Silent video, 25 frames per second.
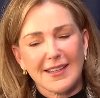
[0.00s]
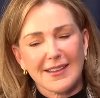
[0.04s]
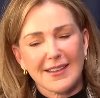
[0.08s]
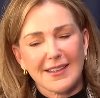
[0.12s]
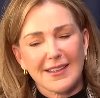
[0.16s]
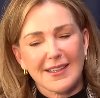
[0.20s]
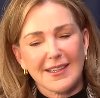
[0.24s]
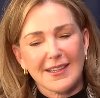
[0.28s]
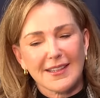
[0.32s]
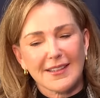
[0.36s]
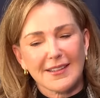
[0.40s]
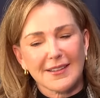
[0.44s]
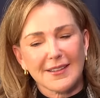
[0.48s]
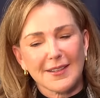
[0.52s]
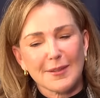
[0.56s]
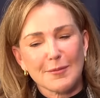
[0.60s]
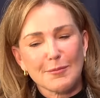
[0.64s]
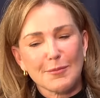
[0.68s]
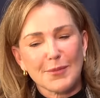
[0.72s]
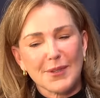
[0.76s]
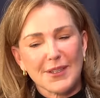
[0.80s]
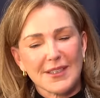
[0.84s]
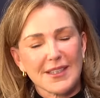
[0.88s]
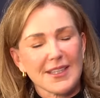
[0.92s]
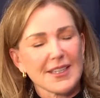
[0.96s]
at the
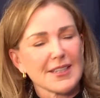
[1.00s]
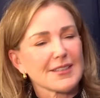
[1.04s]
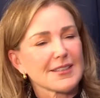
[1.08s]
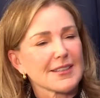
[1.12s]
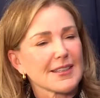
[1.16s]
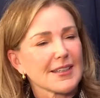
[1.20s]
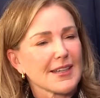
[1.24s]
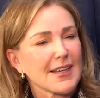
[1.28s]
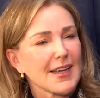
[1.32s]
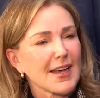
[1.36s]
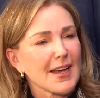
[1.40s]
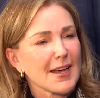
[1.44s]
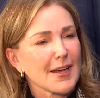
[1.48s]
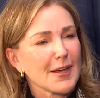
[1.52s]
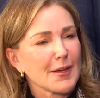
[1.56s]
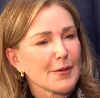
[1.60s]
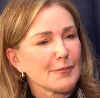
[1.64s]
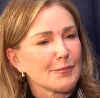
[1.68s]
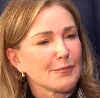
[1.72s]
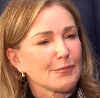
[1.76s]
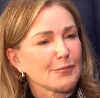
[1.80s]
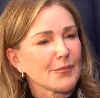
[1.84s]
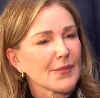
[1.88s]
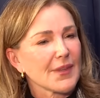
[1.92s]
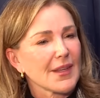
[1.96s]
Olympic. He's a
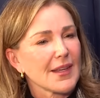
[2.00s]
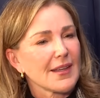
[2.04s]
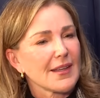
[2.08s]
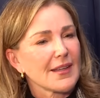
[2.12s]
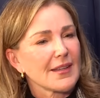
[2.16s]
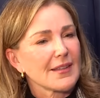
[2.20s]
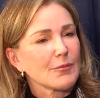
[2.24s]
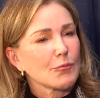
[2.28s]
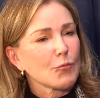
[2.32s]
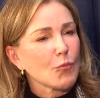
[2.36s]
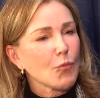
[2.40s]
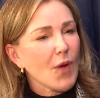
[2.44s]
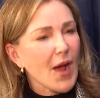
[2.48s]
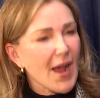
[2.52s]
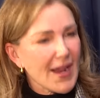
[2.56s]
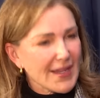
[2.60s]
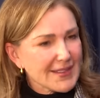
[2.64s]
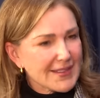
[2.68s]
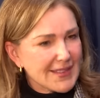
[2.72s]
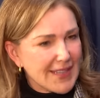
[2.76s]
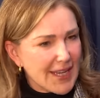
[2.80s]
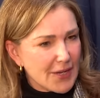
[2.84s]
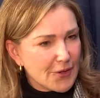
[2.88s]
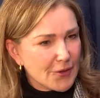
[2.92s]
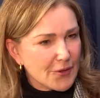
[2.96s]
um, ice
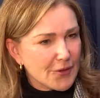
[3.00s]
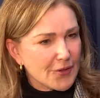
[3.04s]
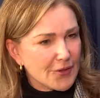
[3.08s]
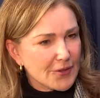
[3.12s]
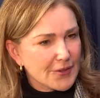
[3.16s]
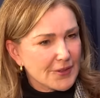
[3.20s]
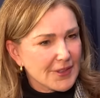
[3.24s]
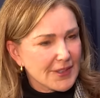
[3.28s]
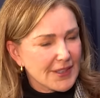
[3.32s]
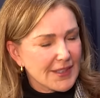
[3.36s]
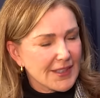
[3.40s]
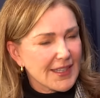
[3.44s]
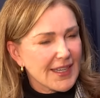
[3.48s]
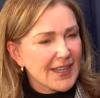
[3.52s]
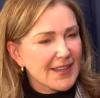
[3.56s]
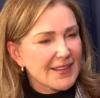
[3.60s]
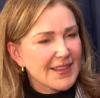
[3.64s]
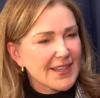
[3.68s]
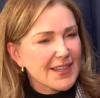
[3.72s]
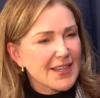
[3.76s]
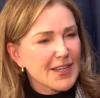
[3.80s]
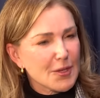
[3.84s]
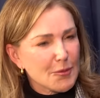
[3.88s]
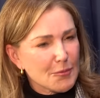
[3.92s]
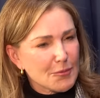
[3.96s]
skater. And I
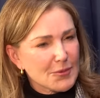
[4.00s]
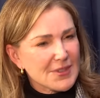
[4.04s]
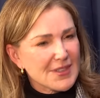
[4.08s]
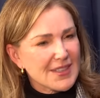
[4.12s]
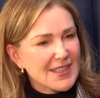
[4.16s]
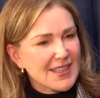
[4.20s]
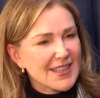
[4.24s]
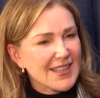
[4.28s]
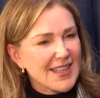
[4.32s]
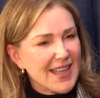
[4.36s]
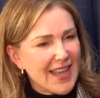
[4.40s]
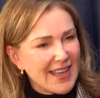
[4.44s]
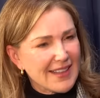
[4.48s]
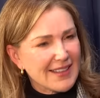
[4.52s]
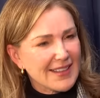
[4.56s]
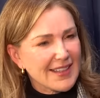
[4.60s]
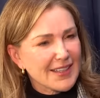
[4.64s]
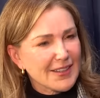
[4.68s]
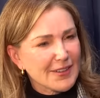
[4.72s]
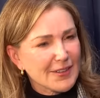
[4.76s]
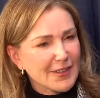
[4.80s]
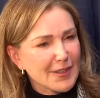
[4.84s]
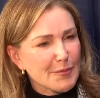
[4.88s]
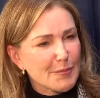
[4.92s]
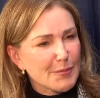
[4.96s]
think he was at the
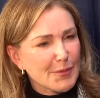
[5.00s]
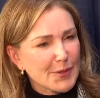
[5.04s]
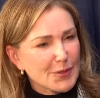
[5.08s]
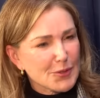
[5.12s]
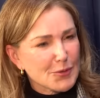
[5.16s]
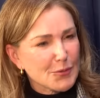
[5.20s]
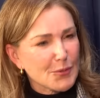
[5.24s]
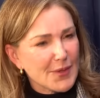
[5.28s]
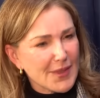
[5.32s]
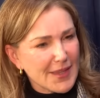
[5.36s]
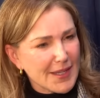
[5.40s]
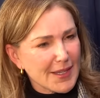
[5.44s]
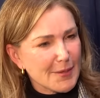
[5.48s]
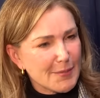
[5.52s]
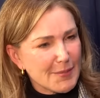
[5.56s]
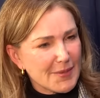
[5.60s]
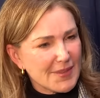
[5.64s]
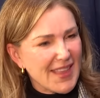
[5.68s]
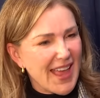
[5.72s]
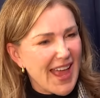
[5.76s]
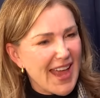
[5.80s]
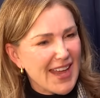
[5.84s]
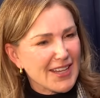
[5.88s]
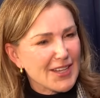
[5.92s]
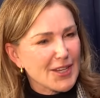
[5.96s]
Olympics with him
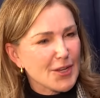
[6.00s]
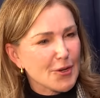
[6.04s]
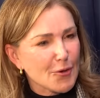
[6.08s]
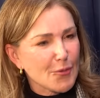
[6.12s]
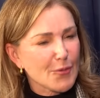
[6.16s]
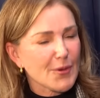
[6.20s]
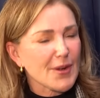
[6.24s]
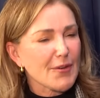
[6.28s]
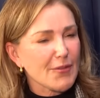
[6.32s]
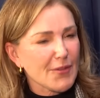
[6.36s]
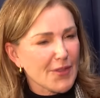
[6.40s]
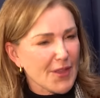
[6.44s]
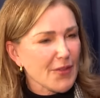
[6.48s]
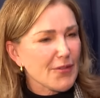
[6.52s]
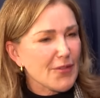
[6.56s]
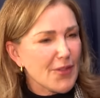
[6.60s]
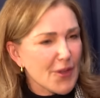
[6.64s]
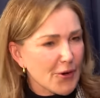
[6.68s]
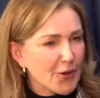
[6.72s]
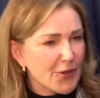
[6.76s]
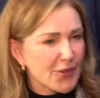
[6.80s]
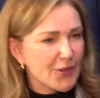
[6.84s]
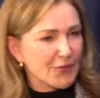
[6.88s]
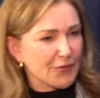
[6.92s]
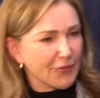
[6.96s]
that year, whatever. And
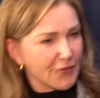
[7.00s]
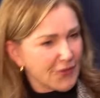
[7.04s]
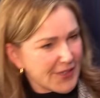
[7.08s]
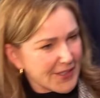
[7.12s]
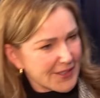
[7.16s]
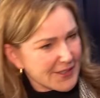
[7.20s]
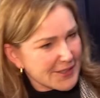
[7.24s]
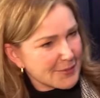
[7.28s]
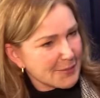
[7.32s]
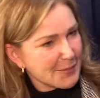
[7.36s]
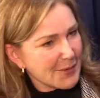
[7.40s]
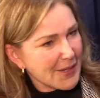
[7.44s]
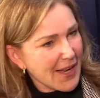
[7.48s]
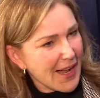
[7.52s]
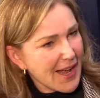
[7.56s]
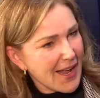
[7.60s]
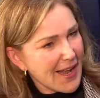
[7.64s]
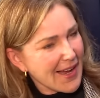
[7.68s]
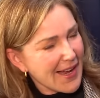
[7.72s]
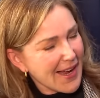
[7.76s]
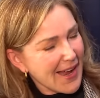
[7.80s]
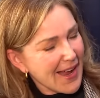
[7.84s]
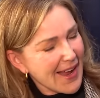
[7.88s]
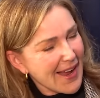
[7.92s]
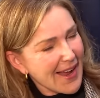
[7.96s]
they're good friends. But
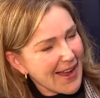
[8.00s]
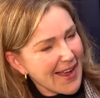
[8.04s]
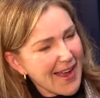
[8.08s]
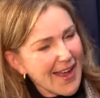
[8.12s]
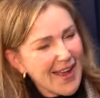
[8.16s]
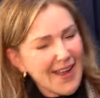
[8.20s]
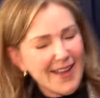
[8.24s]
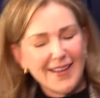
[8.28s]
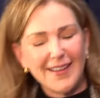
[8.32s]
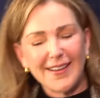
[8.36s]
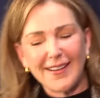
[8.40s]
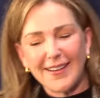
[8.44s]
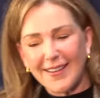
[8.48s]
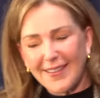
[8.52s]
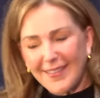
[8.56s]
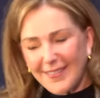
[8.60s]
I, I, I